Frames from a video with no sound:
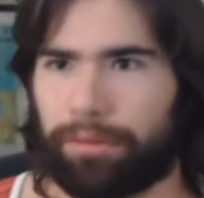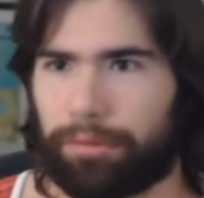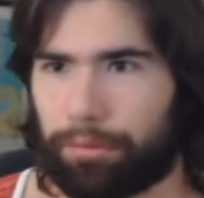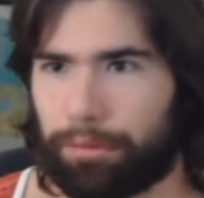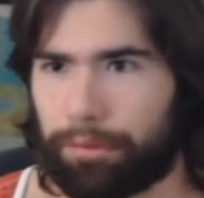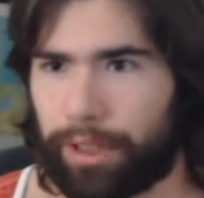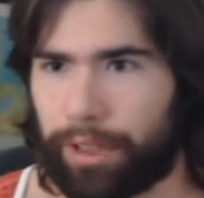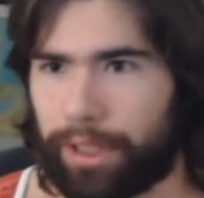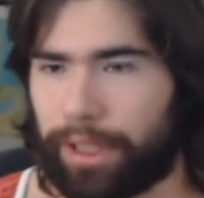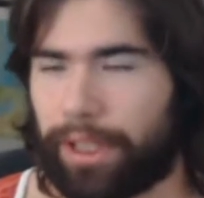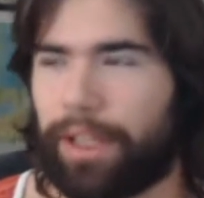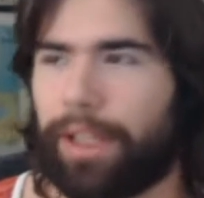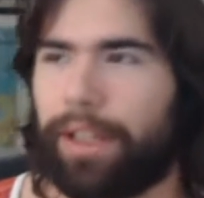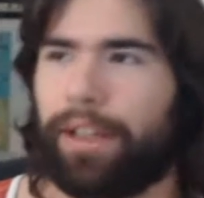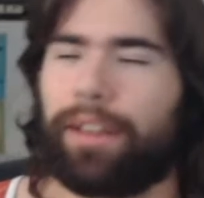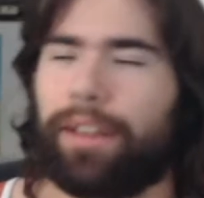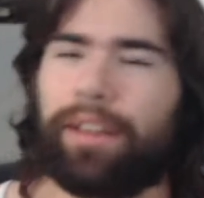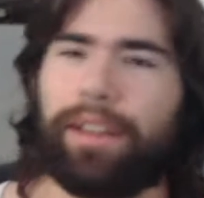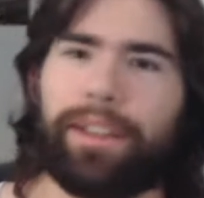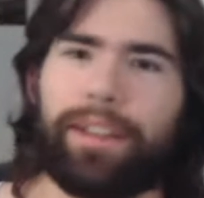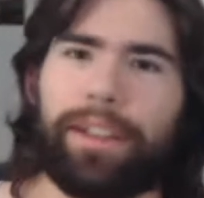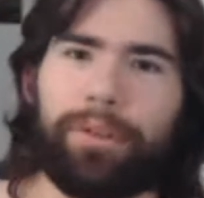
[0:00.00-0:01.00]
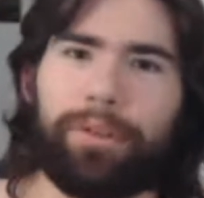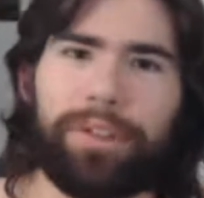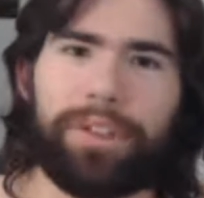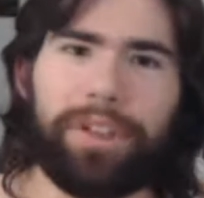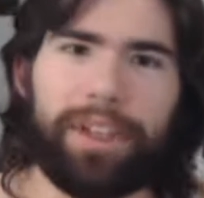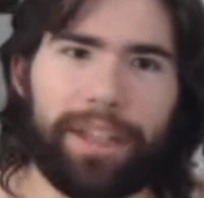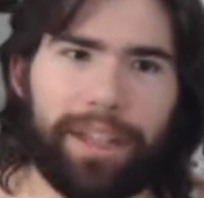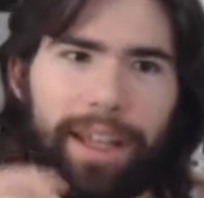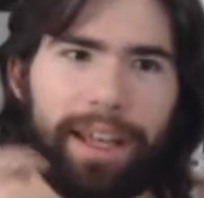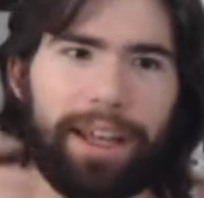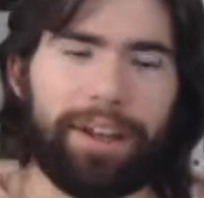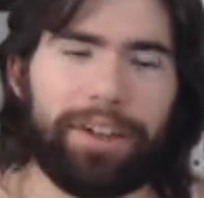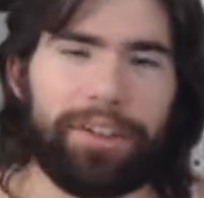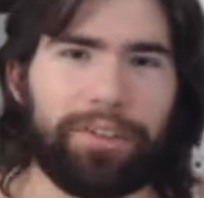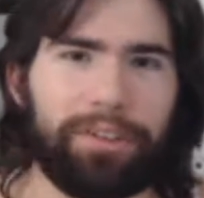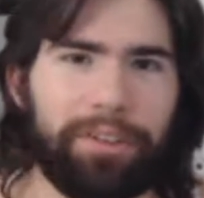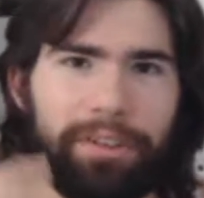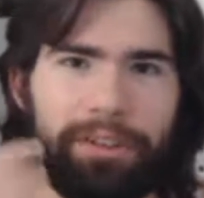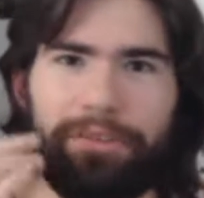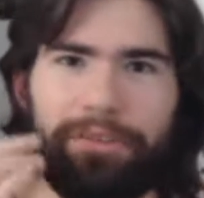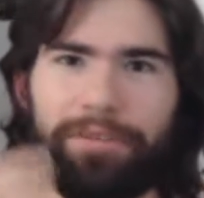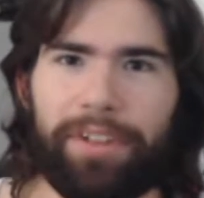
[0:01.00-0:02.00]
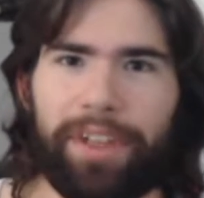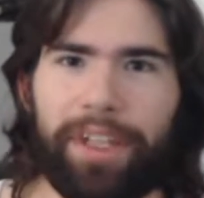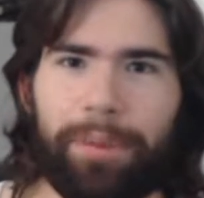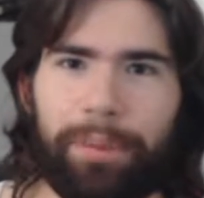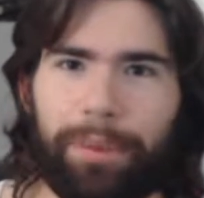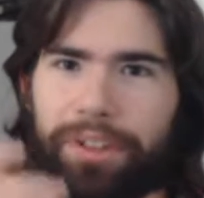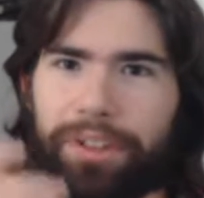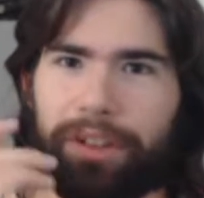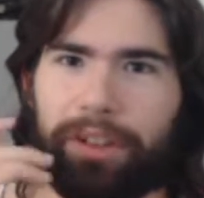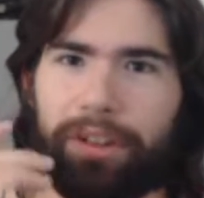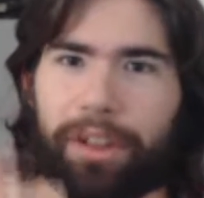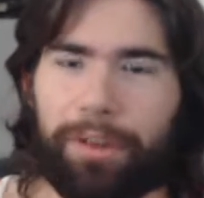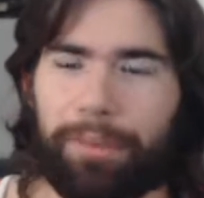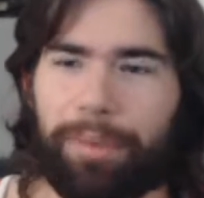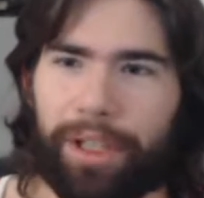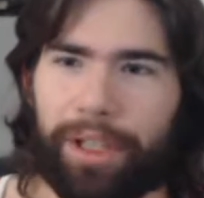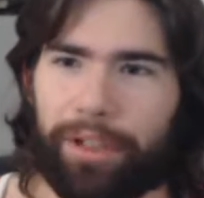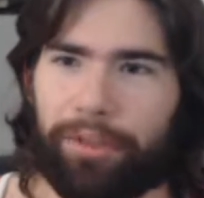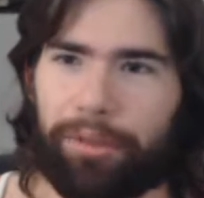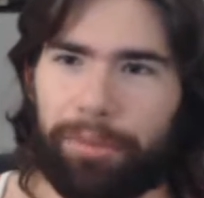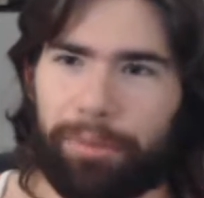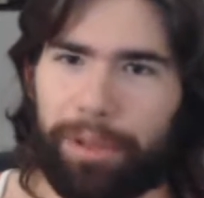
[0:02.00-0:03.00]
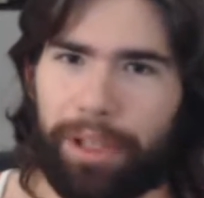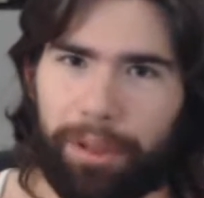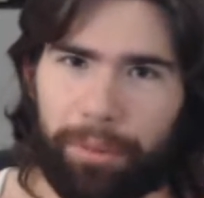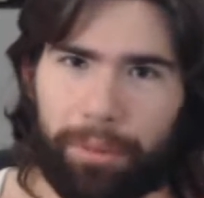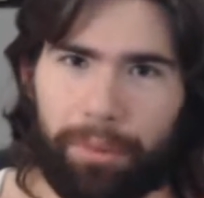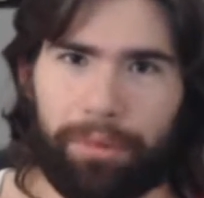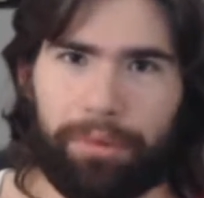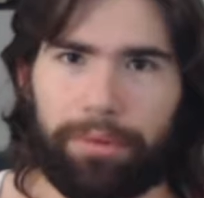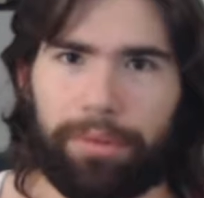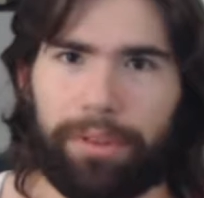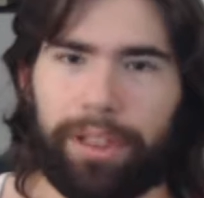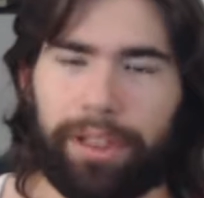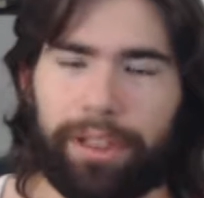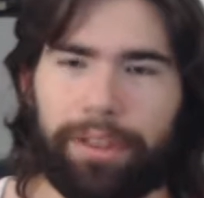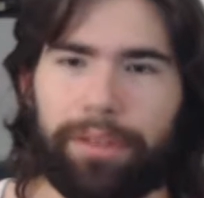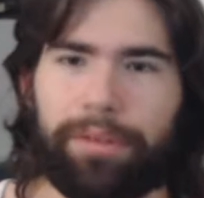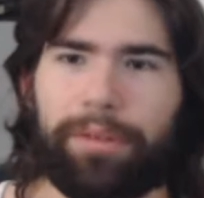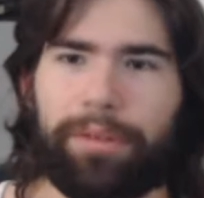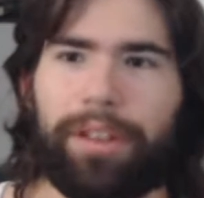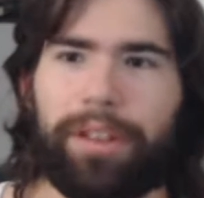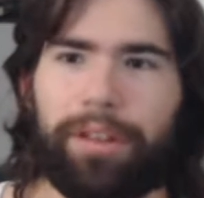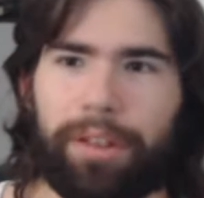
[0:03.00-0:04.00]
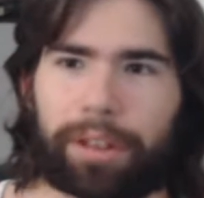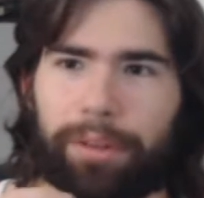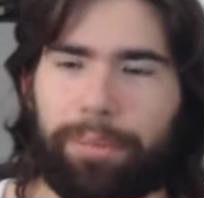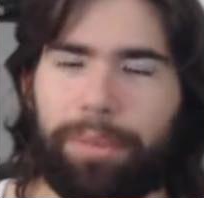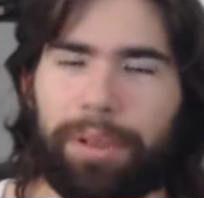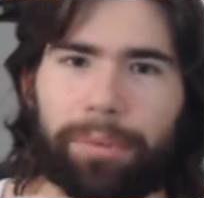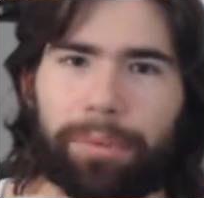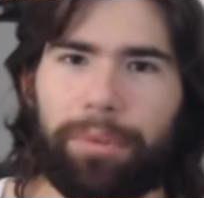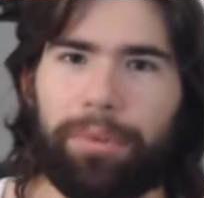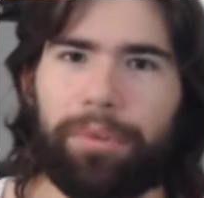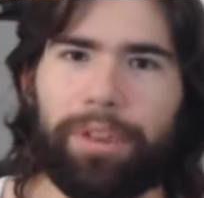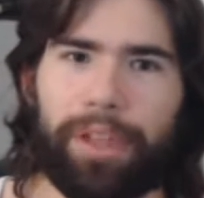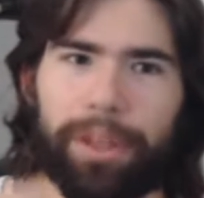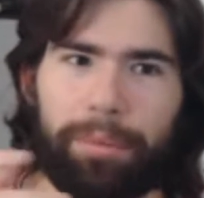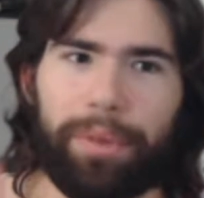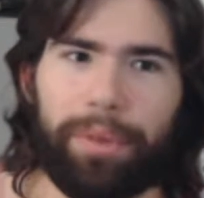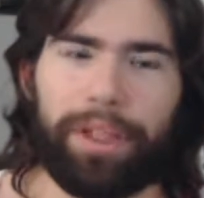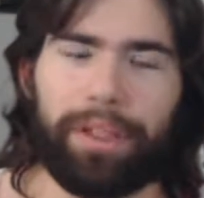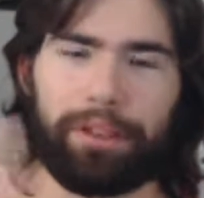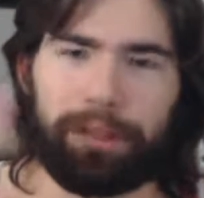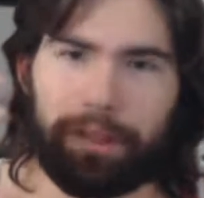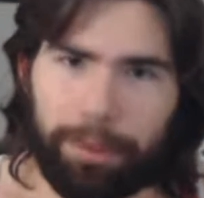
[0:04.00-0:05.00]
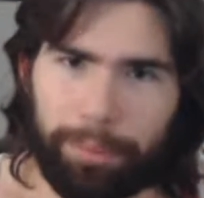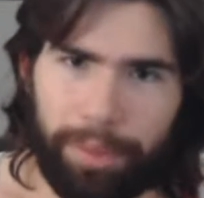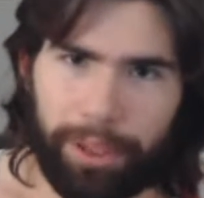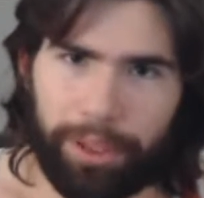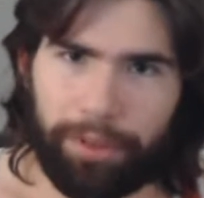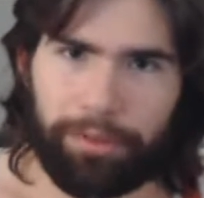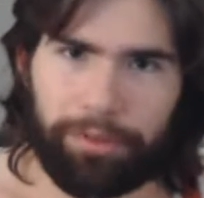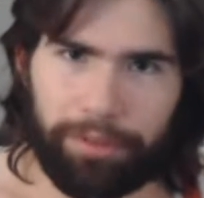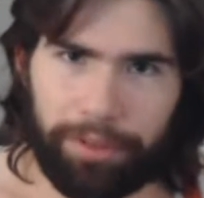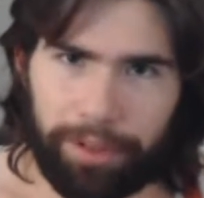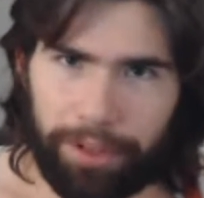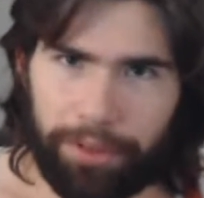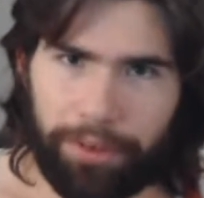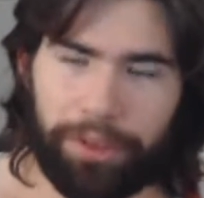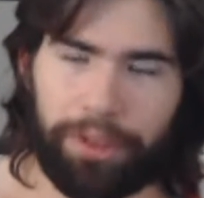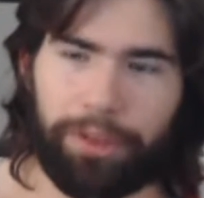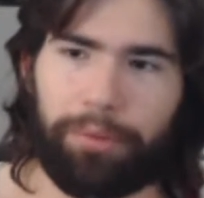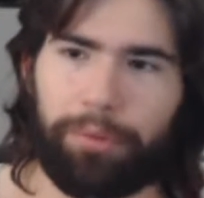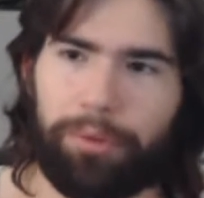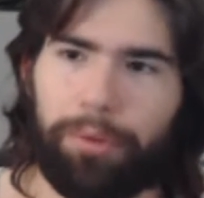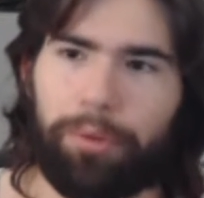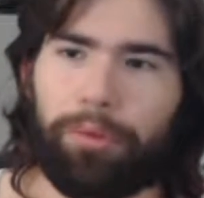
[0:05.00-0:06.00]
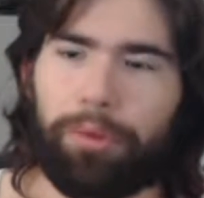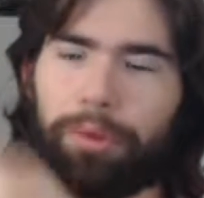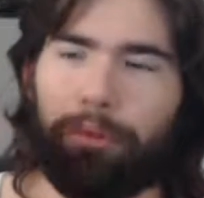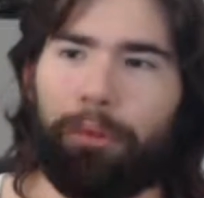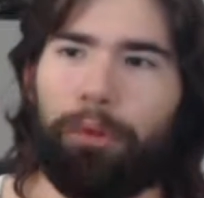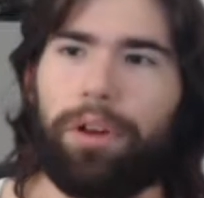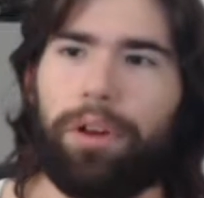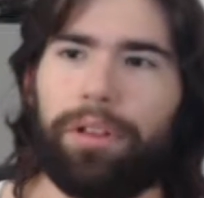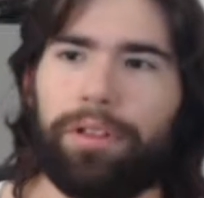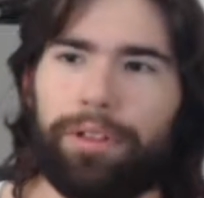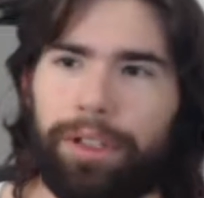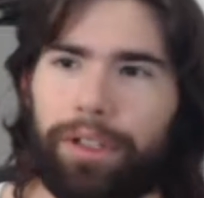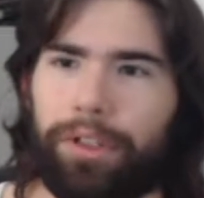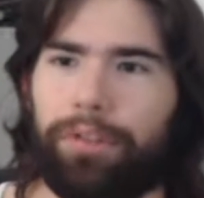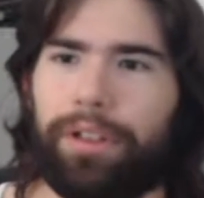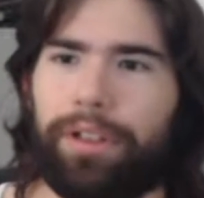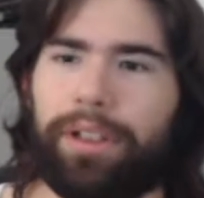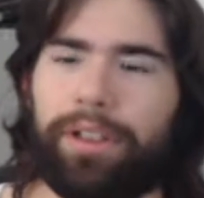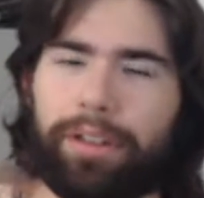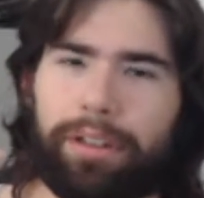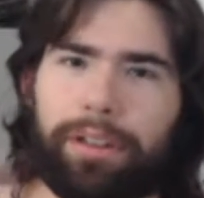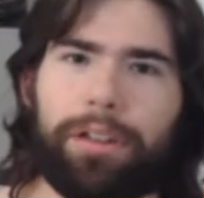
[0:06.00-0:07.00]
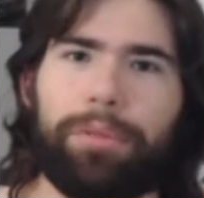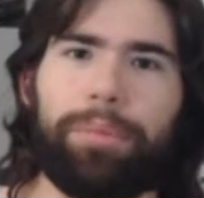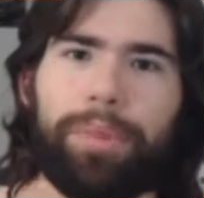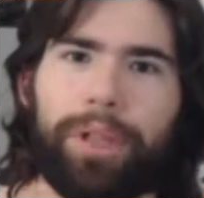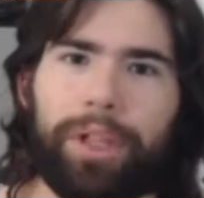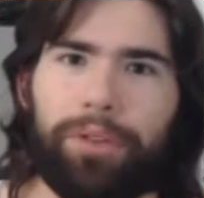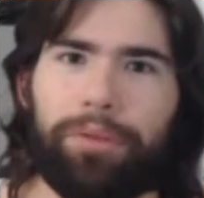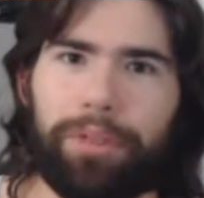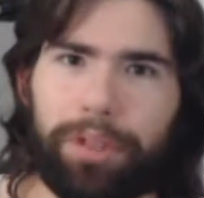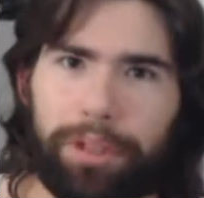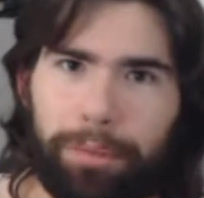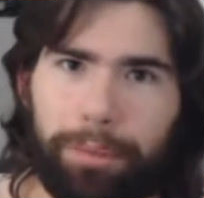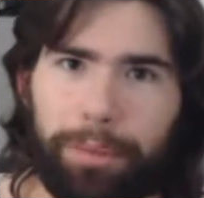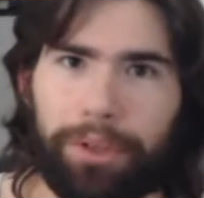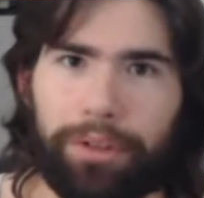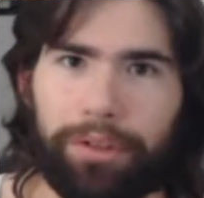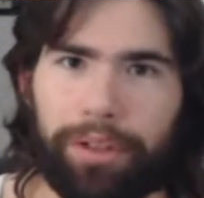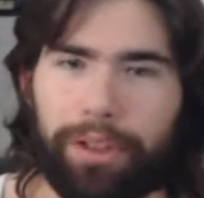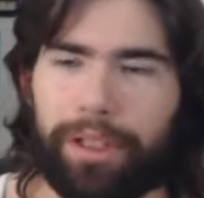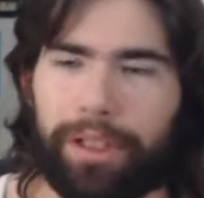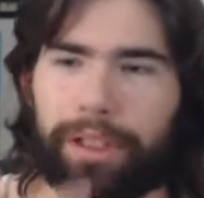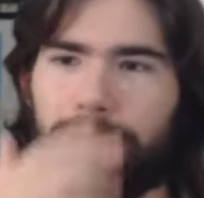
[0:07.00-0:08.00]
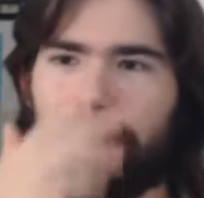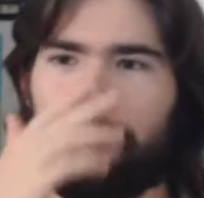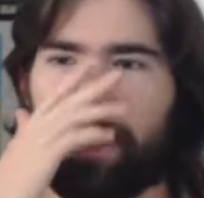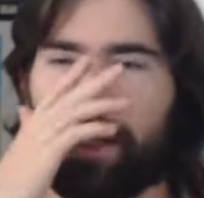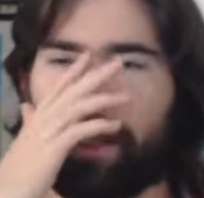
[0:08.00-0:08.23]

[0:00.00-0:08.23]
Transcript: like there was like actually famous Club Penguin people, like people that made Club Penguin videos and were well known in the Club Penguin community.